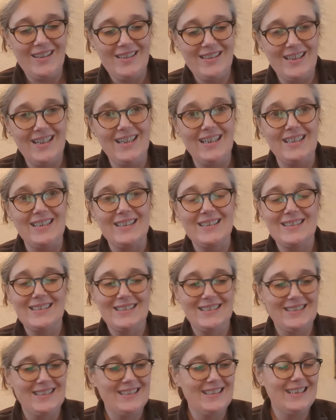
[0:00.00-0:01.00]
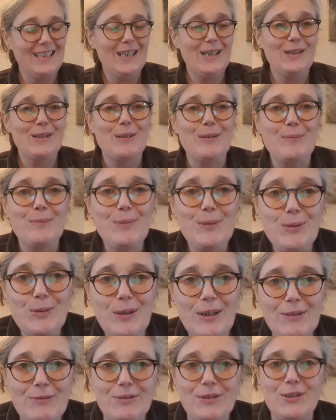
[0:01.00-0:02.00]
ah I'm a bit all
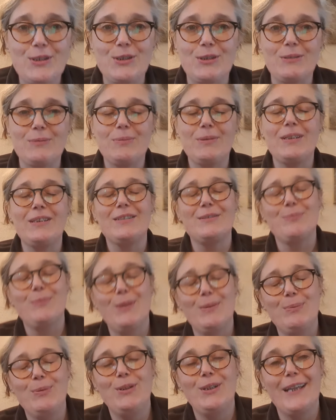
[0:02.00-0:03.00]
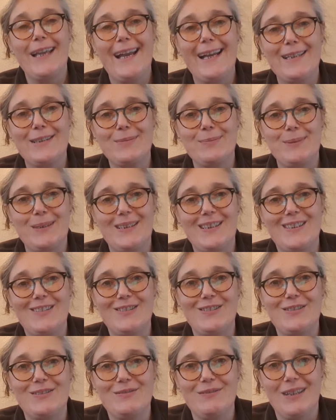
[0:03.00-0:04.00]
over the shop because my puddy cat's been in
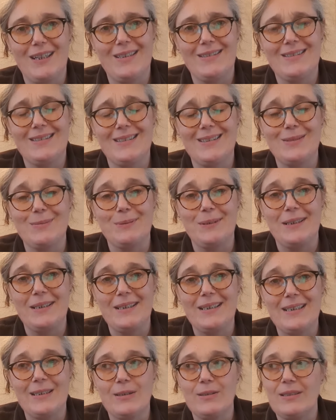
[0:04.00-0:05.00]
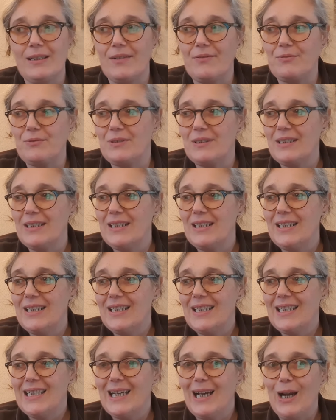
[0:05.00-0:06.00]
the vets this week and I've,
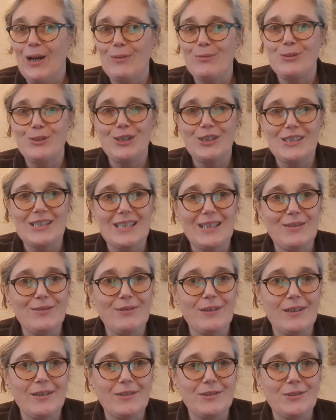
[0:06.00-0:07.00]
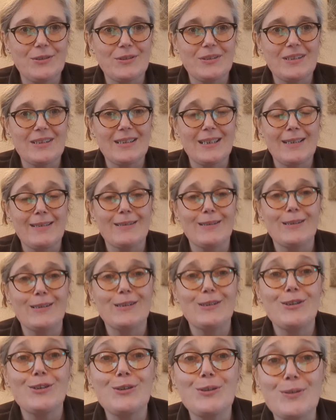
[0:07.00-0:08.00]
I've just had a phone call to say that I
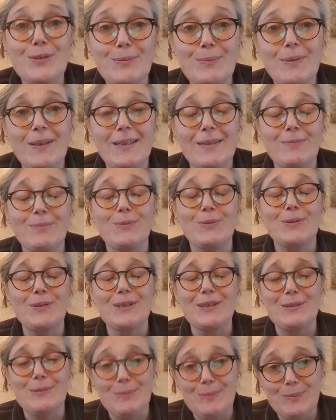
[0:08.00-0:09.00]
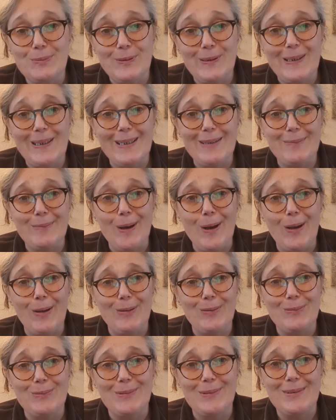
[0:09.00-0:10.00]
should be able to bring him
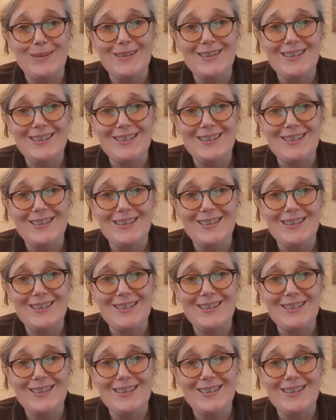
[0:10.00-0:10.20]
home